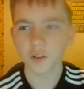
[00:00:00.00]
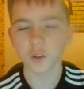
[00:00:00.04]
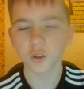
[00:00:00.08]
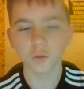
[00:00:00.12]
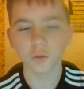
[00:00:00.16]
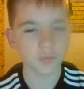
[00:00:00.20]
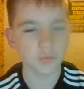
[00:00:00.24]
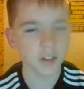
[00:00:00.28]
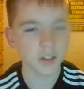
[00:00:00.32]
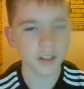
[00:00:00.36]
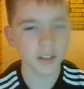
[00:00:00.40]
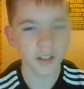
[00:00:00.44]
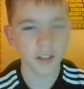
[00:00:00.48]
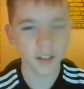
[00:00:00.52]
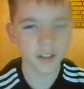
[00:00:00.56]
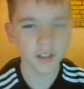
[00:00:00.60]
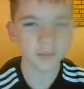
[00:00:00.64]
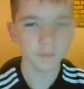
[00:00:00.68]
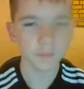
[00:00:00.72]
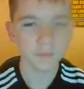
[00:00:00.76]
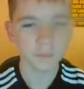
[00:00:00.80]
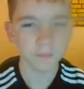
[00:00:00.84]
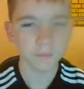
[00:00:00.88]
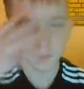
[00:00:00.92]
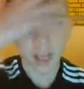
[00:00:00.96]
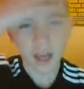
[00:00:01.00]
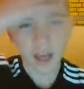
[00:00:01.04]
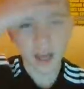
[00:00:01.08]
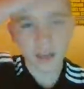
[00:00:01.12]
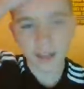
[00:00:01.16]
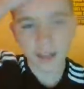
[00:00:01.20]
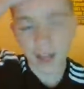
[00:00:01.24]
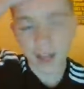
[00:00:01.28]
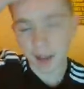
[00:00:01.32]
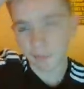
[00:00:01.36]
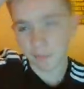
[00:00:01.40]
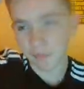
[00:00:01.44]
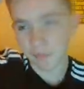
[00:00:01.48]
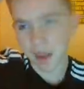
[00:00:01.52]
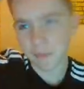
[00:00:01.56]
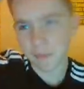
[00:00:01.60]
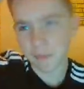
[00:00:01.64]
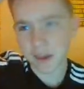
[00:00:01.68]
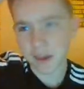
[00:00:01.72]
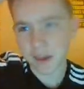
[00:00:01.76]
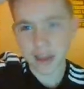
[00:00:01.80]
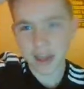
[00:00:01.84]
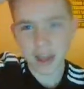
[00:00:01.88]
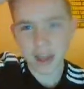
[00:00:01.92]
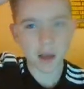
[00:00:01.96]
for some reason.
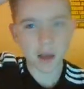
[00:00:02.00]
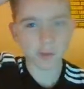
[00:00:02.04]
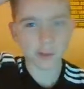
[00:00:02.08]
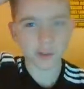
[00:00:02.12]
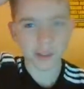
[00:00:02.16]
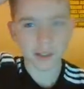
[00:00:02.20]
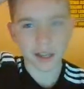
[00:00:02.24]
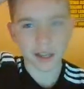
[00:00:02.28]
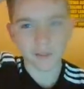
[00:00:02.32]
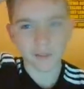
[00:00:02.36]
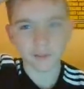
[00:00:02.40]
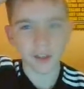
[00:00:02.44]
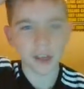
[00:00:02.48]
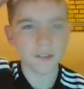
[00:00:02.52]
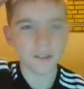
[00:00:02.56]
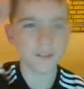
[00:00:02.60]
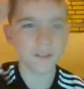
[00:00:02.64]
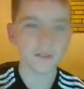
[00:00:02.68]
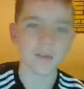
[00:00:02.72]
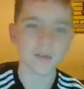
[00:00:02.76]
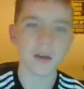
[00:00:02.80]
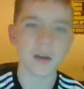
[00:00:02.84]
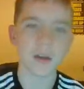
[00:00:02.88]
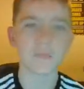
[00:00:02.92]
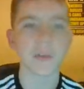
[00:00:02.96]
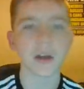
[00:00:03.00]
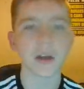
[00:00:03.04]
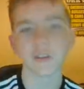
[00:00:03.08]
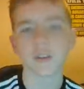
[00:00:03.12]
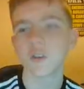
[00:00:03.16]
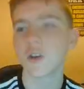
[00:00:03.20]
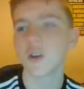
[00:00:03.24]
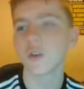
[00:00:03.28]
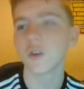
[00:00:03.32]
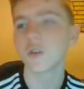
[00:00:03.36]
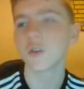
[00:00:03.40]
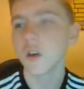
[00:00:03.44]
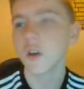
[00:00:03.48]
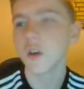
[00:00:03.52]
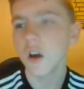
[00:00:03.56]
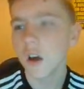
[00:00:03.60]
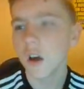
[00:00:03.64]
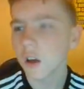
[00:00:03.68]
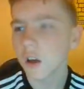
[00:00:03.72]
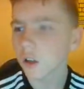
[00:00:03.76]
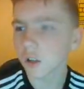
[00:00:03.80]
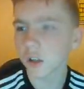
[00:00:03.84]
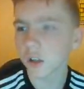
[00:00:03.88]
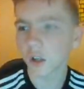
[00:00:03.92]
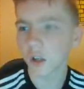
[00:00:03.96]
Maybe I was left there, and then my
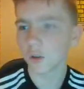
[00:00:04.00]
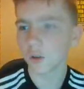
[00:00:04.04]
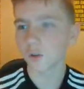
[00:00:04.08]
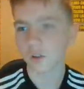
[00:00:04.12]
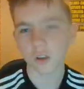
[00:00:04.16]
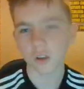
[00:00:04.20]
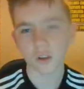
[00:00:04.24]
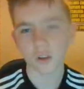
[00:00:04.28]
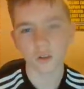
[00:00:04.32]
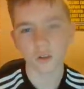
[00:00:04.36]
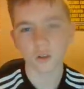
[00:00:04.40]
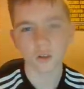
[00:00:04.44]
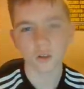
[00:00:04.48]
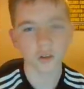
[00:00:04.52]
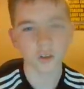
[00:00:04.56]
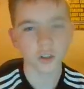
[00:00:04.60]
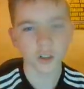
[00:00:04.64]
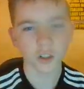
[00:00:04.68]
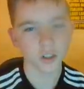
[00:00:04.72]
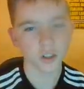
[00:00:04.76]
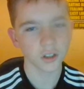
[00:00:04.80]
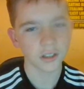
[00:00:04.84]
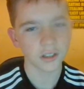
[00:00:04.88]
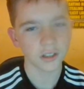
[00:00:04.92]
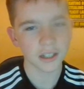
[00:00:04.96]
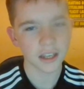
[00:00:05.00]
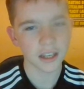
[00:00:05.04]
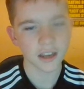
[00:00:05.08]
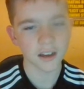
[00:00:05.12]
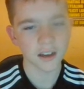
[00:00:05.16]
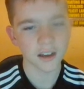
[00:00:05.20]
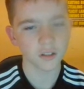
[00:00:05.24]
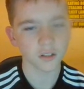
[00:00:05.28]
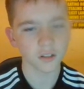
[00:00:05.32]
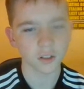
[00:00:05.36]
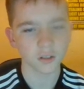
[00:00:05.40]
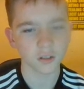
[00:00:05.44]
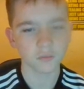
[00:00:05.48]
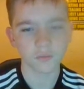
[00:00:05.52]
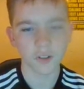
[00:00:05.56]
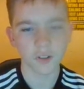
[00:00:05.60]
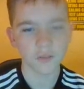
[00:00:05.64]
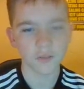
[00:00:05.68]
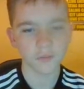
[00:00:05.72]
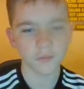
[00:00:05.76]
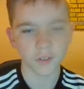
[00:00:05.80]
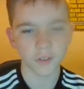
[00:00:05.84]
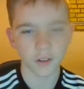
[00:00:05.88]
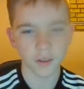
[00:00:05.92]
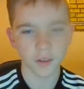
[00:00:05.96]
clothes got all dirty or
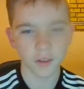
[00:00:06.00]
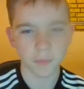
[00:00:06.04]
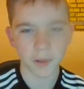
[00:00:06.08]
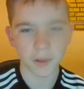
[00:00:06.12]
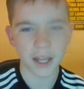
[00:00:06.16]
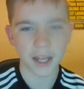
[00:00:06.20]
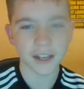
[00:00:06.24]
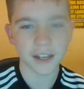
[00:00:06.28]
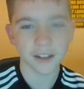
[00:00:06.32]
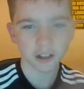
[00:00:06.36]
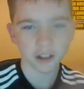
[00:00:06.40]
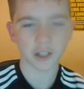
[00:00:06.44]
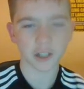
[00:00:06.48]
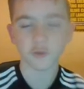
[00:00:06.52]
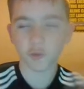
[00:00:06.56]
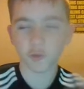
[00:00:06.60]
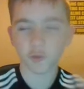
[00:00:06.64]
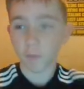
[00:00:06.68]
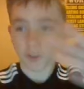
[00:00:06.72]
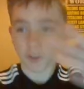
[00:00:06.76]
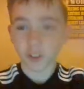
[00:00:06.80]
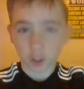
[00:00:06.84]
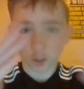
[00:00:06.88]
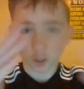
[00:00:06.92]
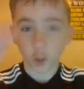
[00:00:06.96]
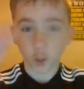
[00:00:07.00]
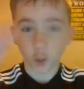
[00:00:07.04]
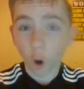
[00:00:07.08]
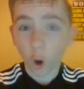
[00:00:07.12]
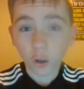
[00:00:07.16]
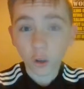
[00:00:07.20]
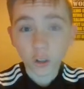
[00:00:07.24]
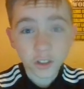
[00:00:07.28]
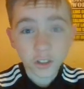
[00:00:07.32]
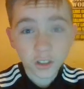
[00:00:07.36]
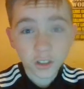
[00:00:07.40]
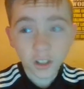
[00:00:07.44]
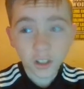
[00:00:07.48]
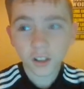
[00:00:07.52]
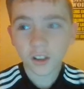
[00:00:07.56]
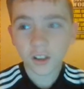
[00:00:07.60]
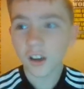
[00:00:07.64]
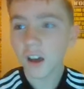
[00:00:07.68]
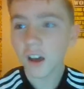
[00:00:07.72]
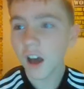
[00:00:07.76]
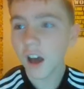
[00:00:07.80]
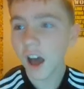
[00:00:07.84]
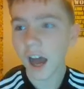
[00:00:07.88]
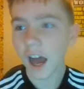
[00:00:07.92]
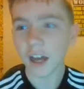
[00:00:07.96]
something from the plane crash, from the dust.
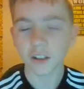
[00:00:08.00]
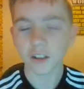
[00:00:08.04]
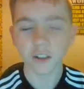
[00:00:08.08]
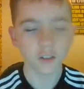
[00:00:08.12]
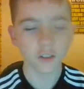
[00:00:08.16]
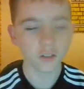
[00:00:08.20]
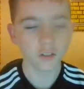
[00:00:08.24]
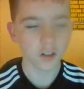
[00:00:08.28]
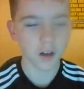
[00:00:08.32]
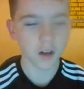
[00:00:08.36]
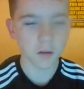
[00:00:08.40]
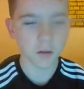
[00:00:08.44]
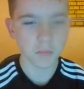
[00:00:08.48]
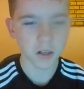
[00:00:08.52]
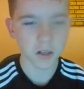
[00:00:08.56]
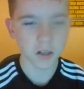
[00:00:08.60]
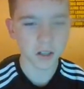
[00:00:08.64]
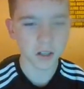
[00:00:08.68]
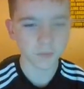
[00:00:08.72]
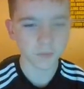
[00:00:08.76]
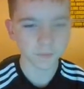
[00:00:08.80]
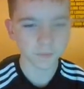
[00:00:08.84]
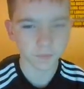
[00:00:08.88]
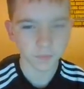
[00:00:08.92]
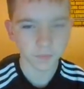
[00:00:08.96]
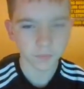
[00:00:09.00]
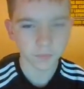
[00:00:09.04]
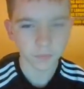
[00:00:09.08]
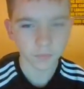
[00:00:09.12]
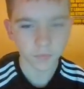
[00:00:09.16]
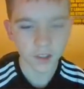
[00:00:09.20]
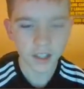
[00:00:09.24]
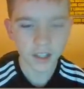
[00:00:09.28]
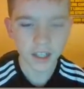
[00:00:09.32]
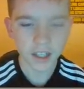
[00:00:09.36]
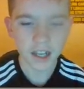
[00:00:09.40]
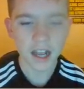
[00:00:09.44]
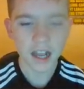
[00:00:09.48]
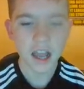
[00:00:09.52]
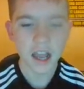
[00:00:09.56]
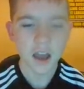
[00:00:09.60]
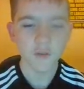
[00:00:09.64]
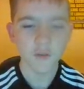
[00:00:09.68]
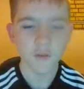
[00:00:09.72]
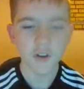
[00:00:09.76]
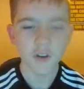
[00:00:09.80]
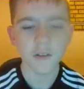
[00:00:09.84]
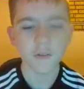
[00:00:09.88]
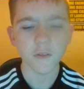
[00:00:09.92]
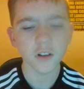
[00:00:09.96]
I don't know, but...
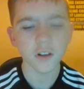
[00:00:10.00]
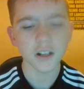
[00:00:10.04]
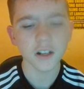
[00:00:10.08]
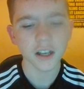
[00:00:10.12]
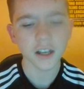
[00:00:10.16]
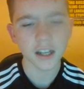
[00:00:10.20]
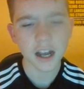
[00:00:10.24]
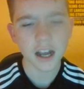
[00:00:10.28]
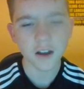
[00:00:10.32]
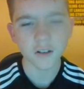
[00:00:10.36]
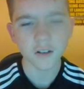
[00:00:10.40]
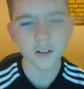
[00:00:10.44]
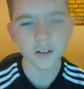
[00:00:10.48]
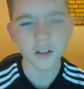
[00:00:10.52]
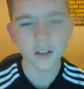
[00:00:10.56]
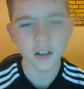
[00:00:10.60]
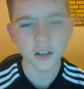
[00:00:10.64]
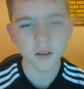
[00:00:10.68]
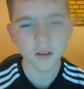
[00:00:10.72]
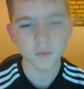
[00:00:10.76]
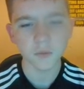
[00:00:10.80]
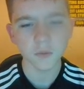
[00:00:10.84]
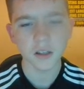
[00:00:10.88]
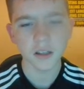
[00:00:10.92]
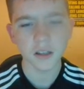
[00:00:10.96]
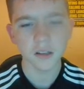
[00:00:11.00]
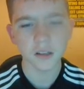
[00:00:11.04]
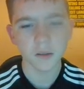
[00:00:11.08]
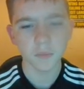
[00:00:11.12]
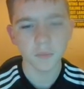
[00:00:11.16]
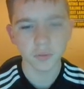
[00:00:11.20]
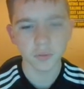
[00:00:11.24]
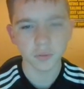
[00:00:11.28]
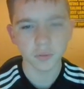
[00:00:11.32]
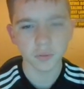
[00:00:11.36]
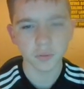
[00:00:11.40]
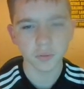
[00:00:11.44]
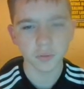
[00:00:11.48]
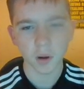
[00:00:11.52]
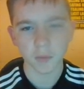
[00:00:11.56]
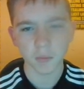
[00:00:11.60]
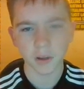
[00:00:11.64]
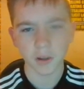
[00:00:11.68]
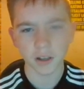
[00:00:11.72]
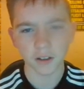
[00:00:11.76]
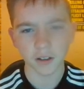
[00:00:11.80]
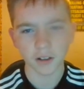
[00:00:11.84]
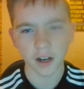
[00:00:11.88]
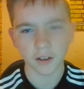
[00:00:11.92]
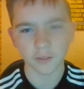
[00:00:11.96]
Then when I get out of here, we're
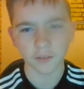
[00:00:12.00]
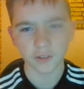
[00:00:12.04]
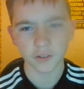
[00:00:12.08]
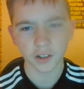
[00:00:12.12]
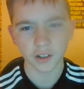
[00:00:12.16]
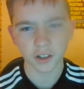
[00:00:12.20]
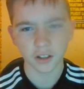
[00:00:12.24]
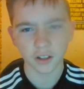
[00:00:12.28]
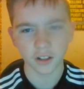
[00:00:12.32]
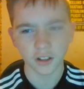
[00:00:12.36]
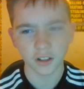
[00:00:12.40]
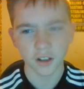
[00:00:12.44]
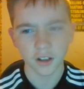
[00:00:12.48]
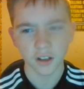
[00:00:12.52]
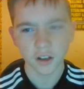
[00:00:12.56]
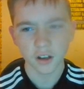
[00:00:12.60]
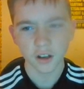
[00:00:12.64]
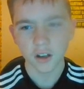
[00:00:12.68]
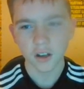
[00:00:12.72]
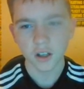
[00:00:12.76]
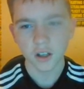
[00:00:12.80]
probably gonna have to